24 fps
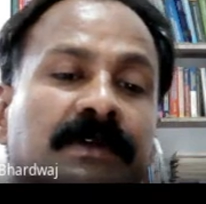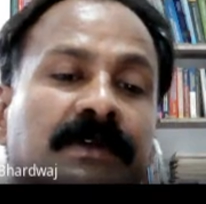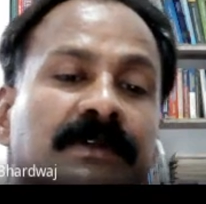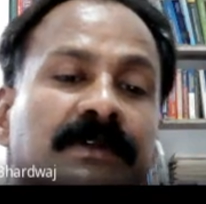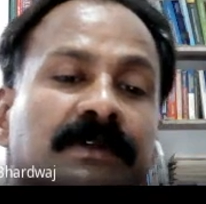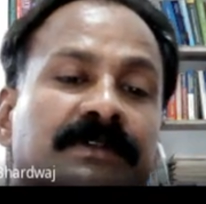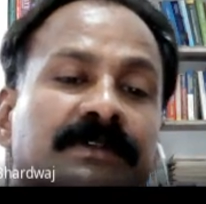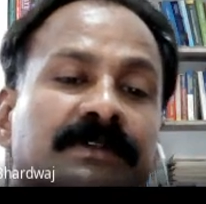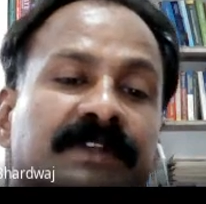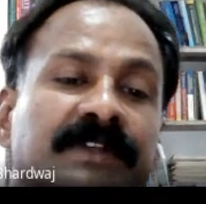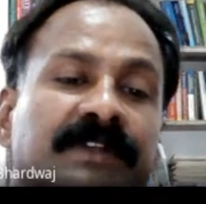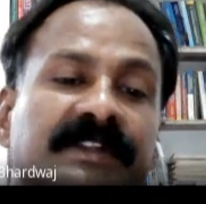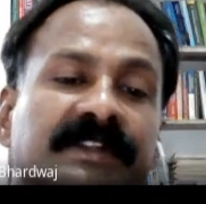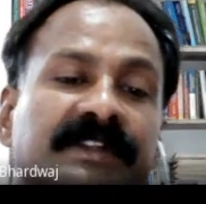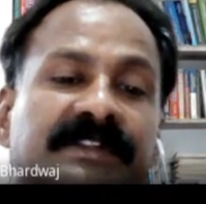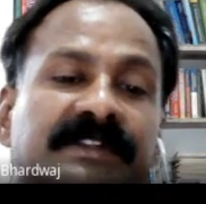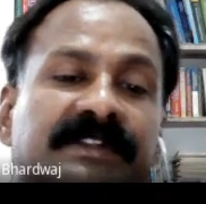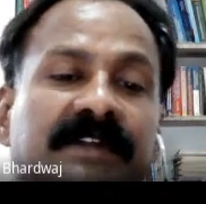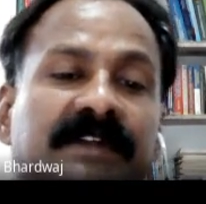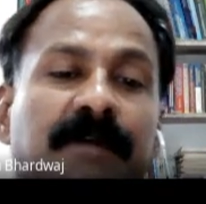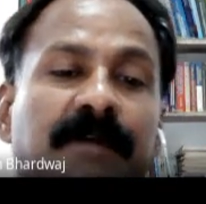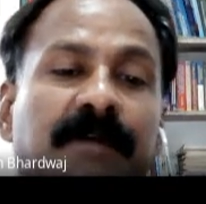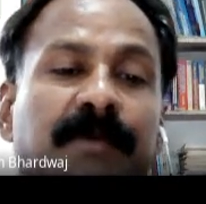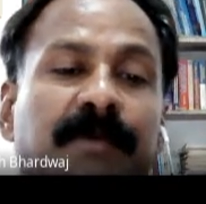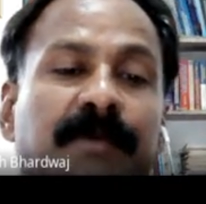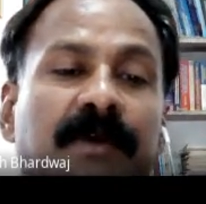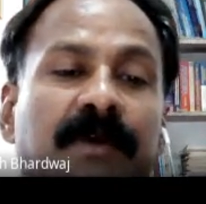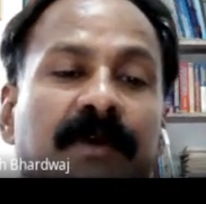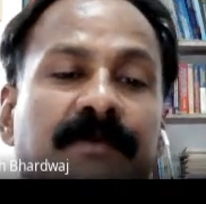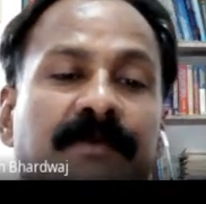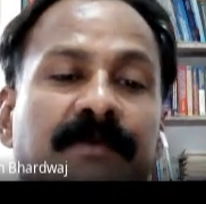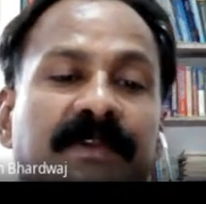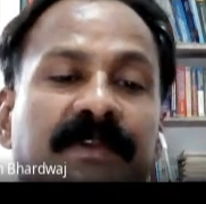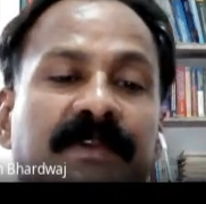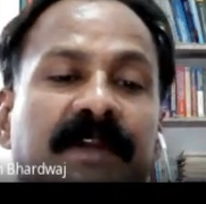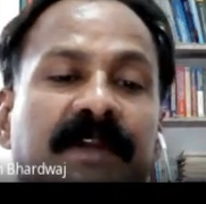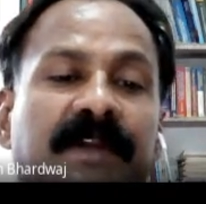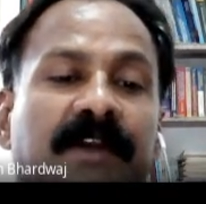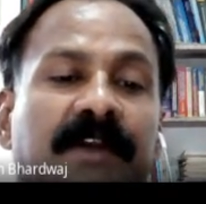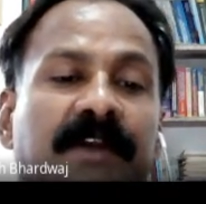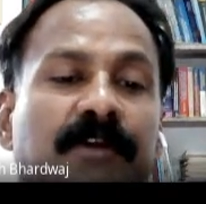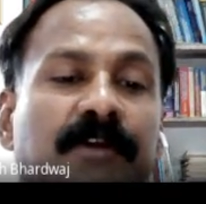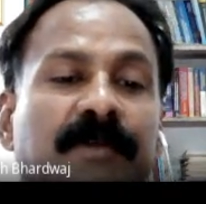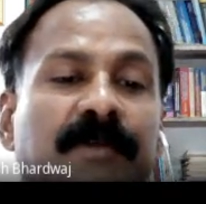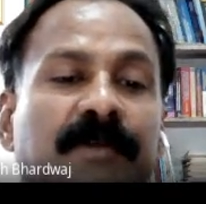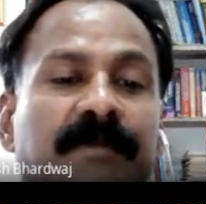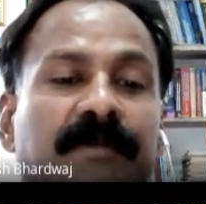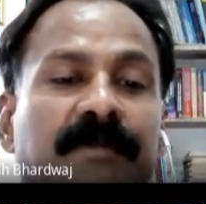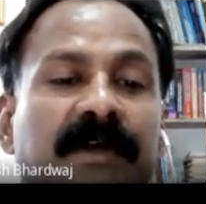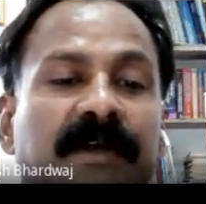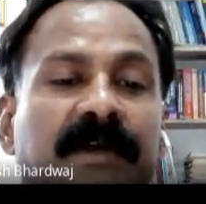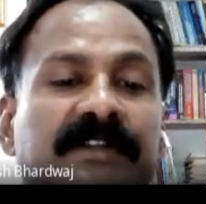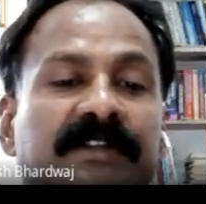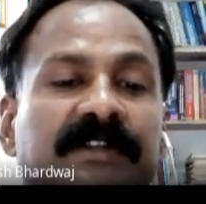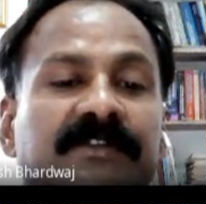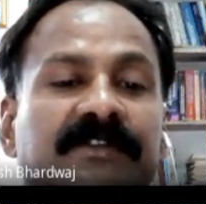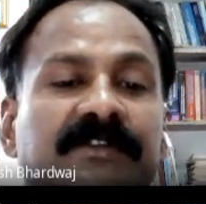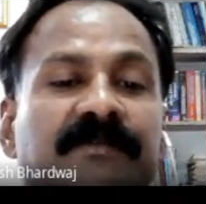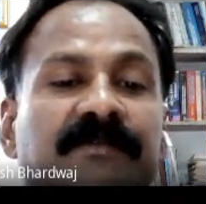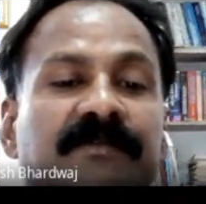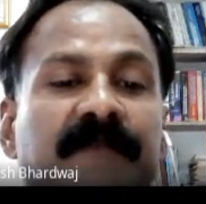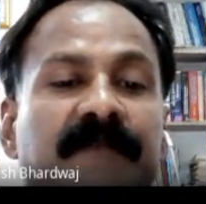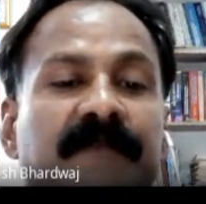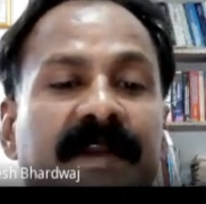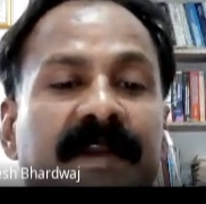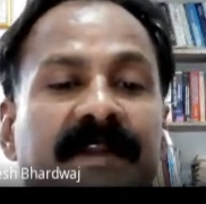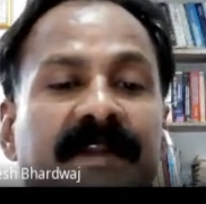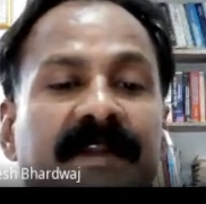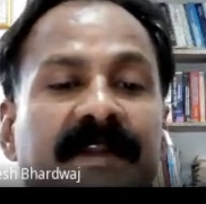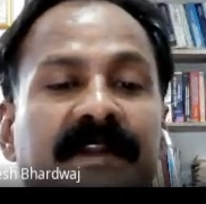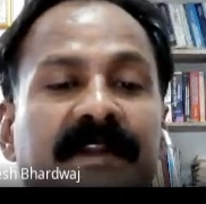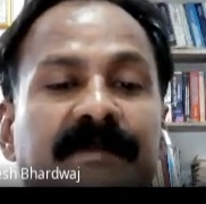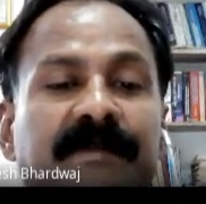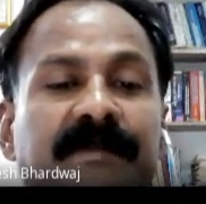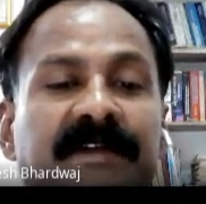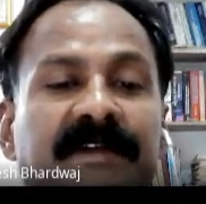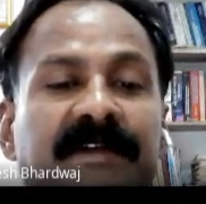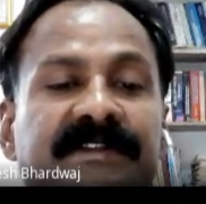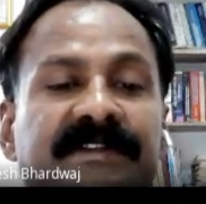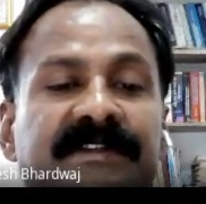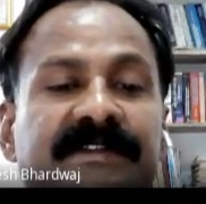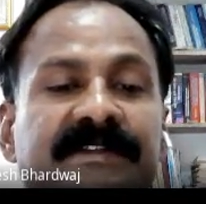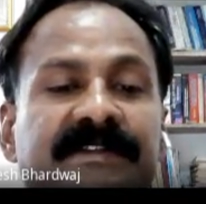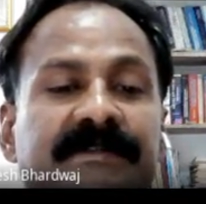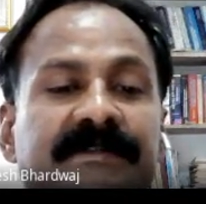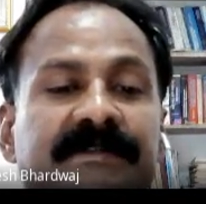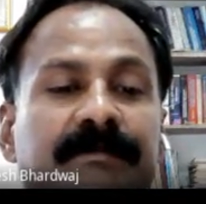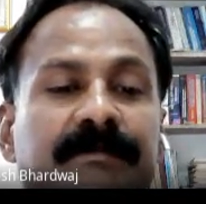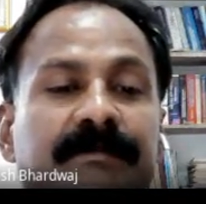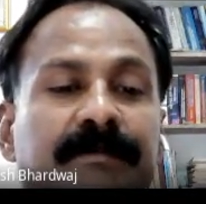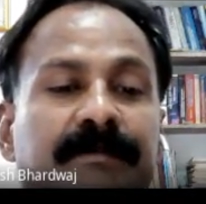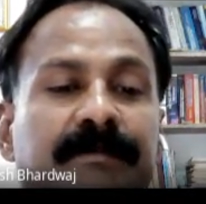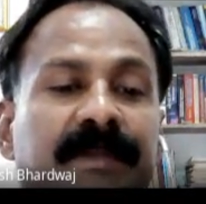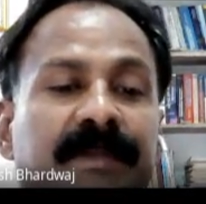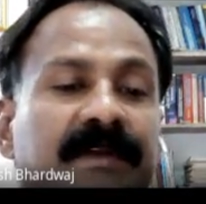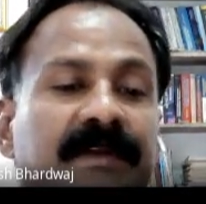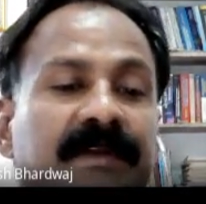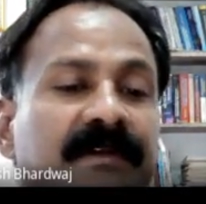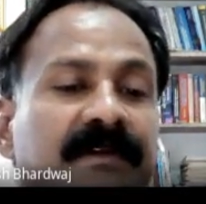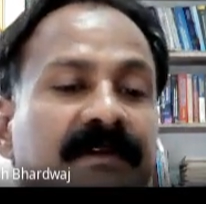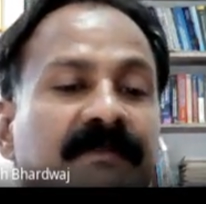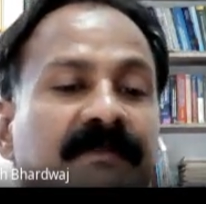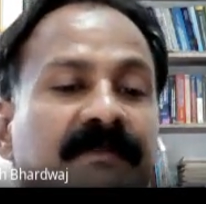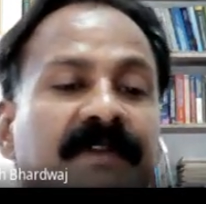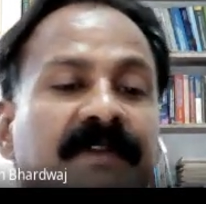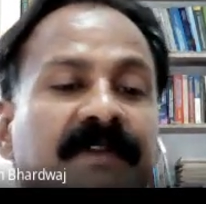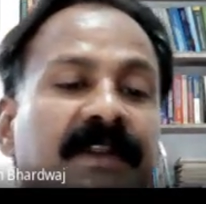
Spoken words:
This, coupled with the atomic mass of many elements being roughly